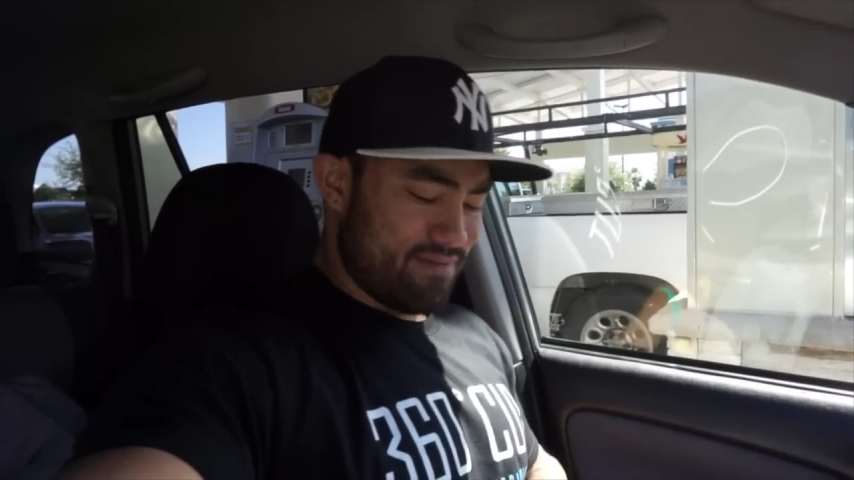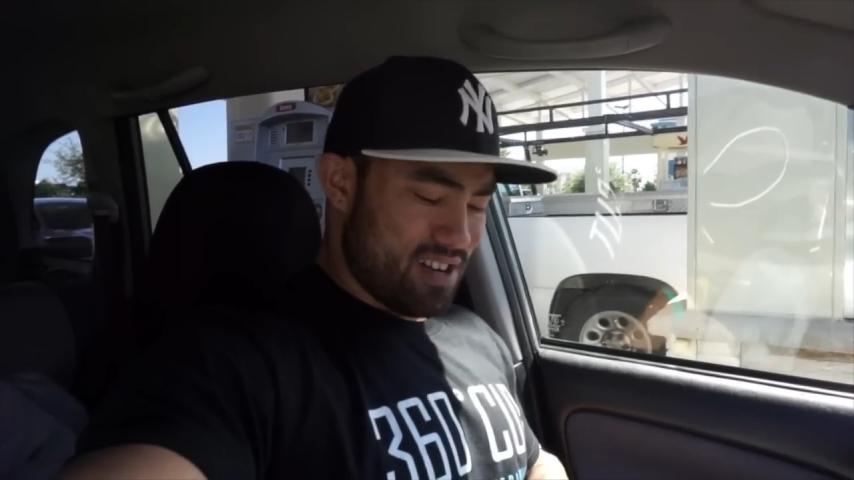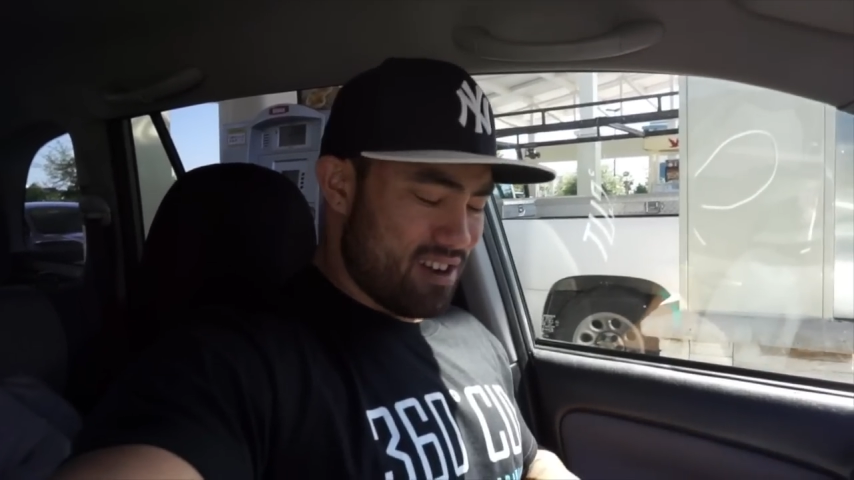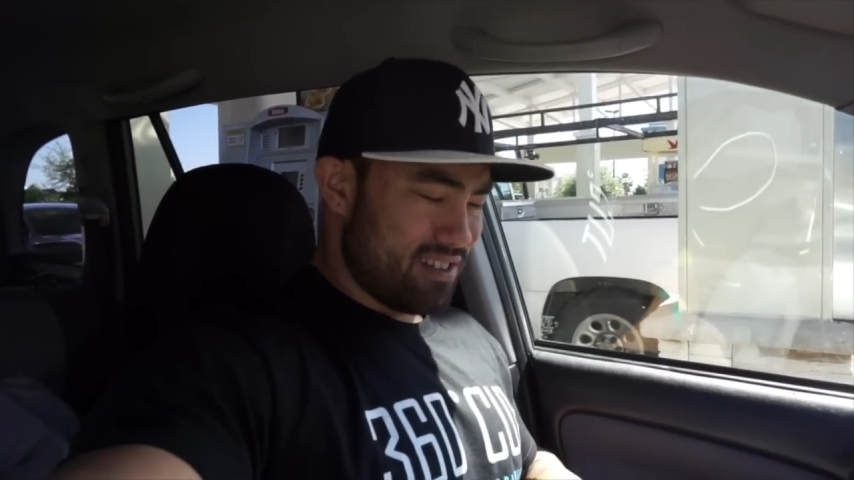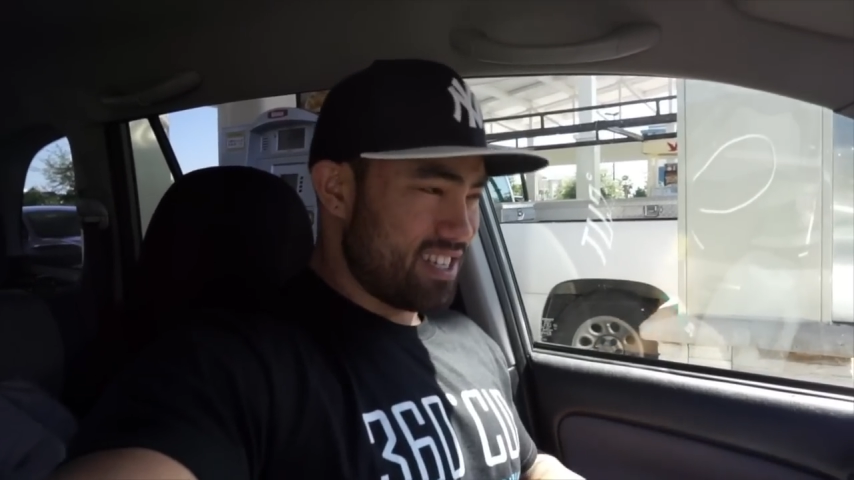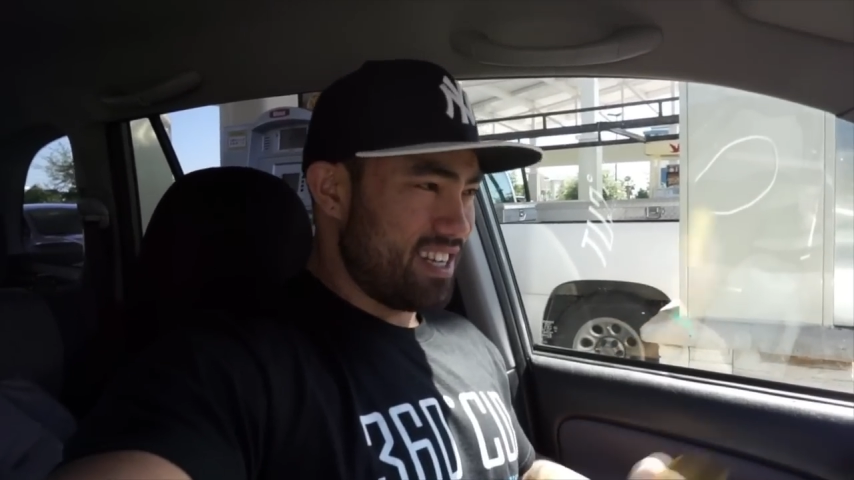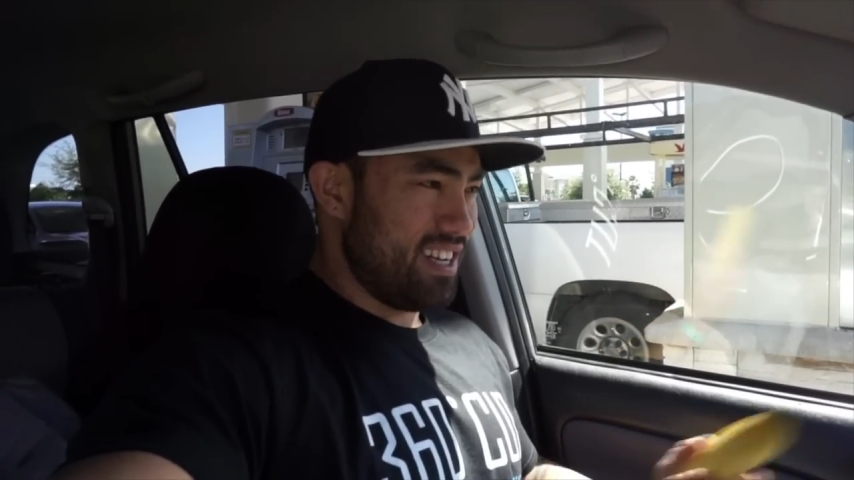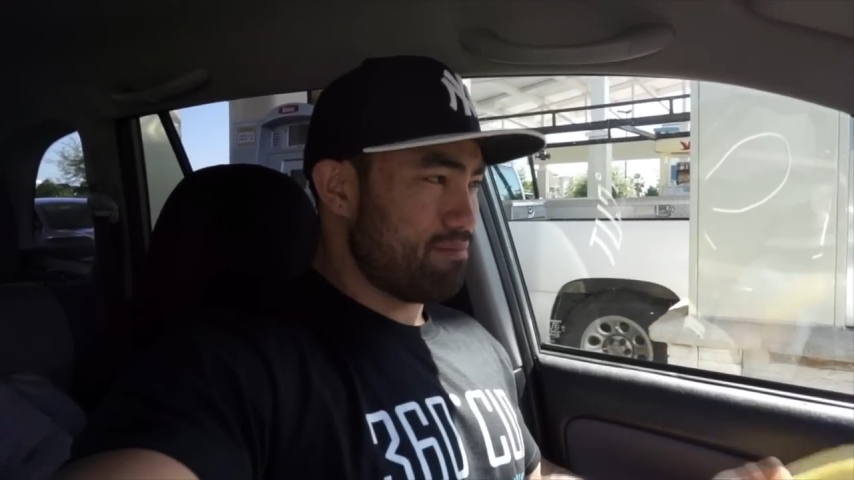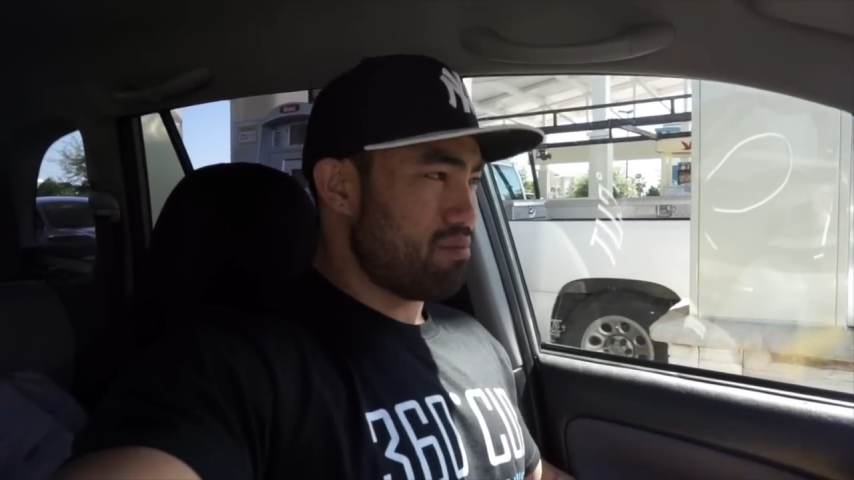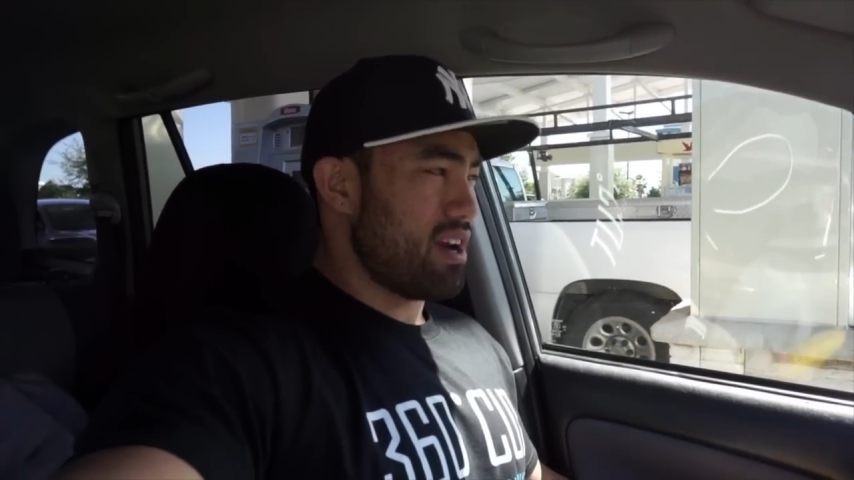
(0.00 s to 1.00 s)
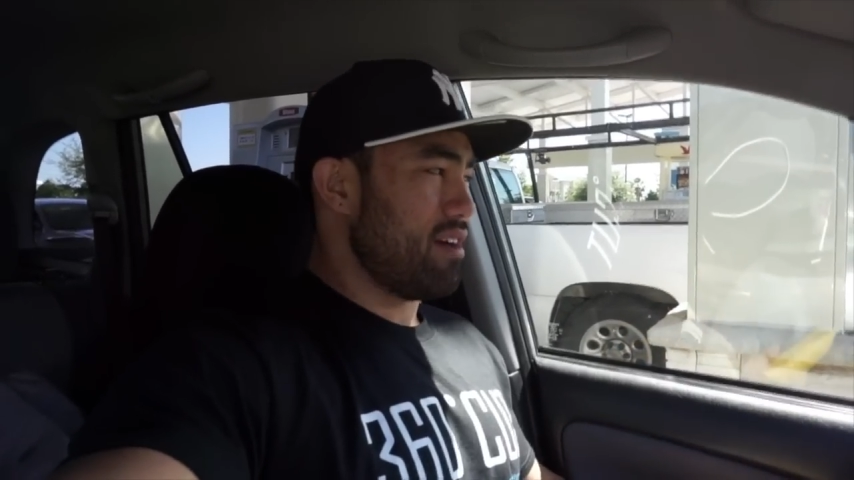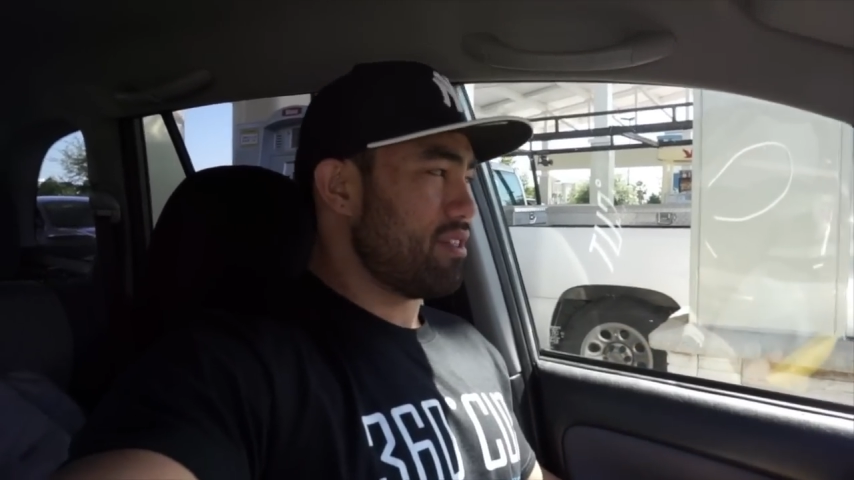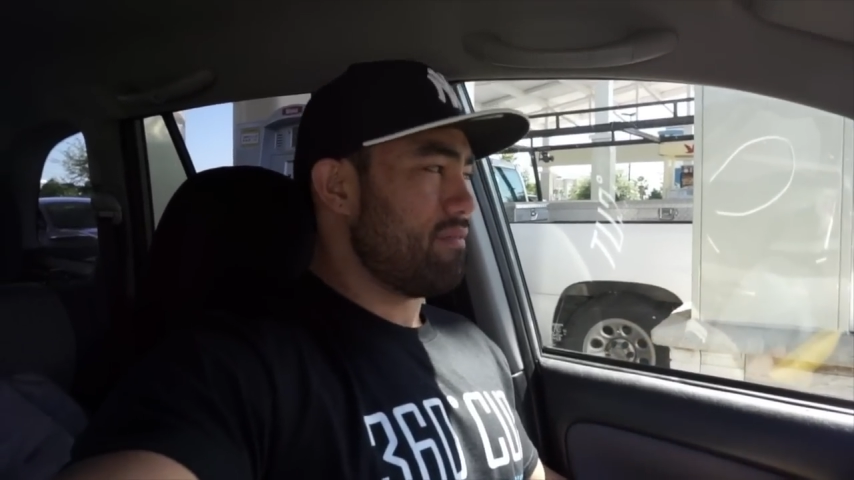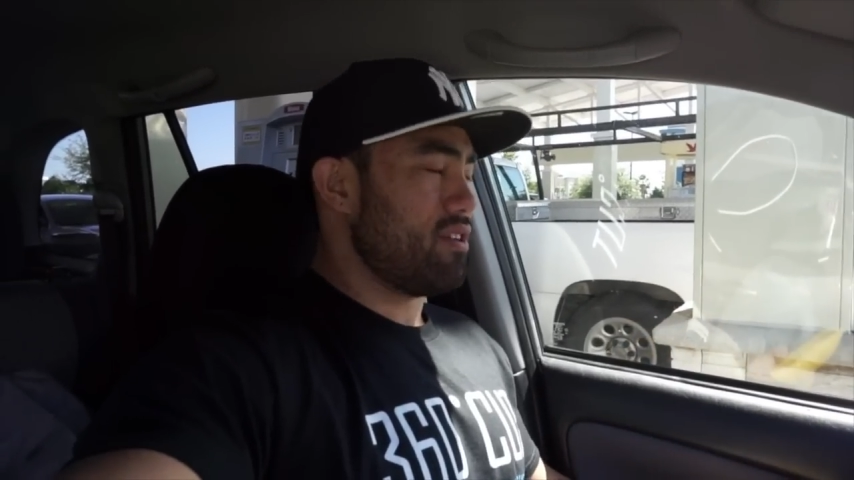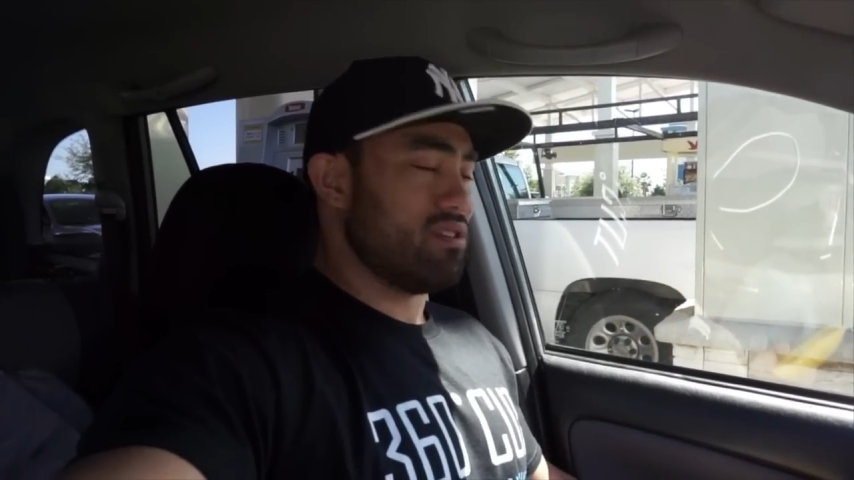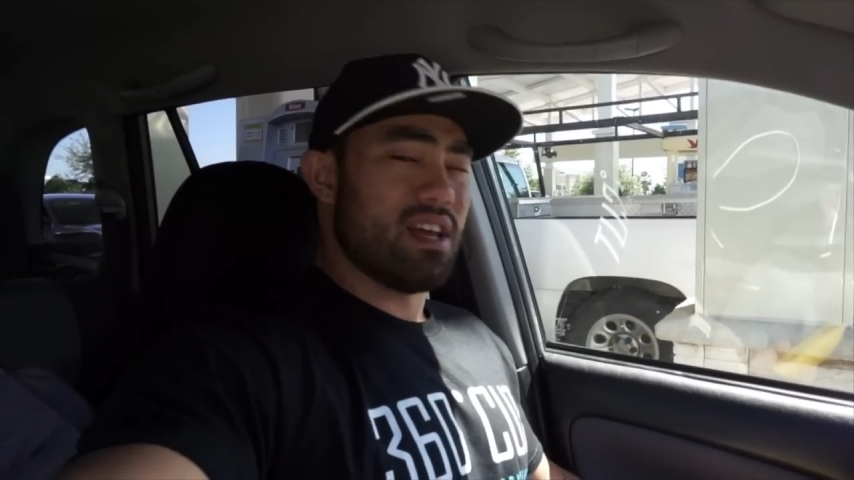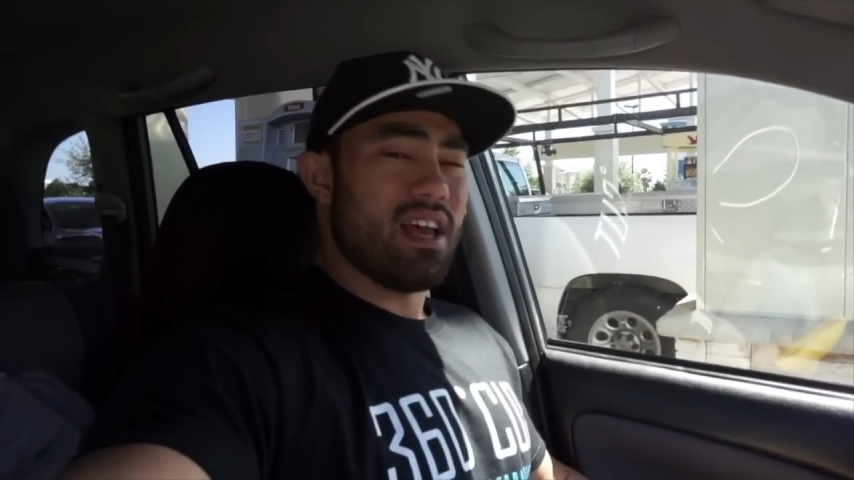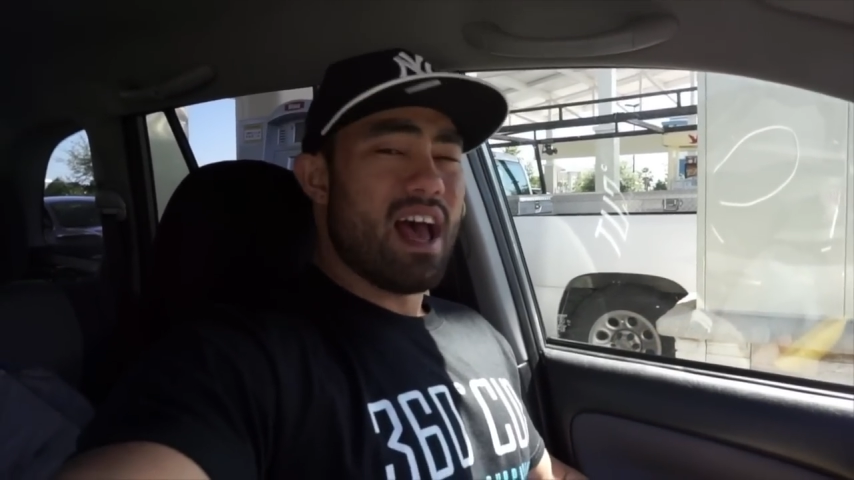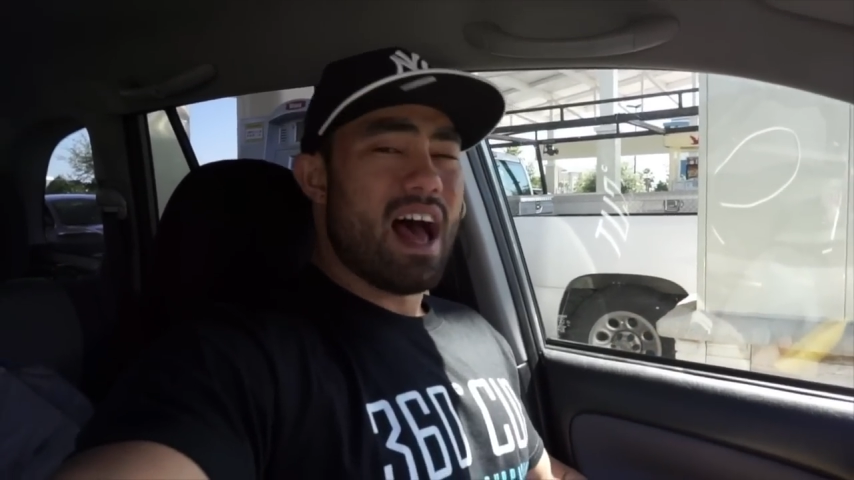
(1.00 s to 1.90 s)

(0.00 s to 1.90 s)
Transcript: You know, just eat pretty healthy foods.